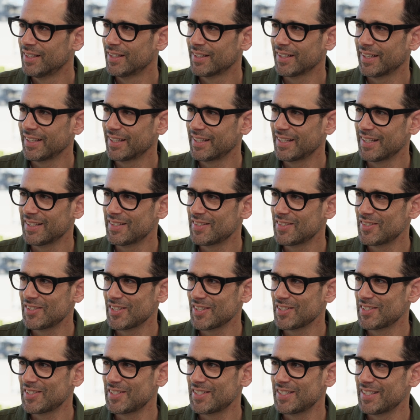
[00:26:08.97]
Like it's
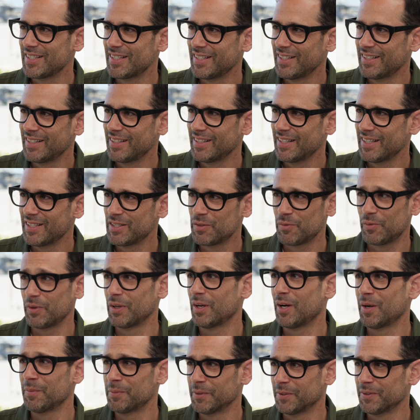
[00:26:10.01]

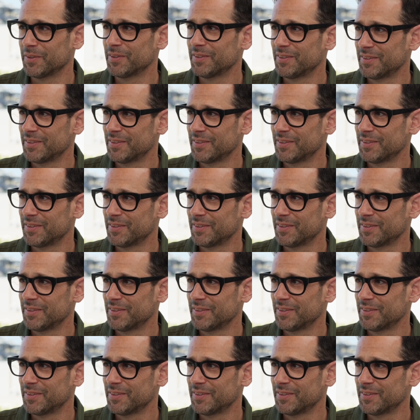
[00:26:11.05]
phenomenal.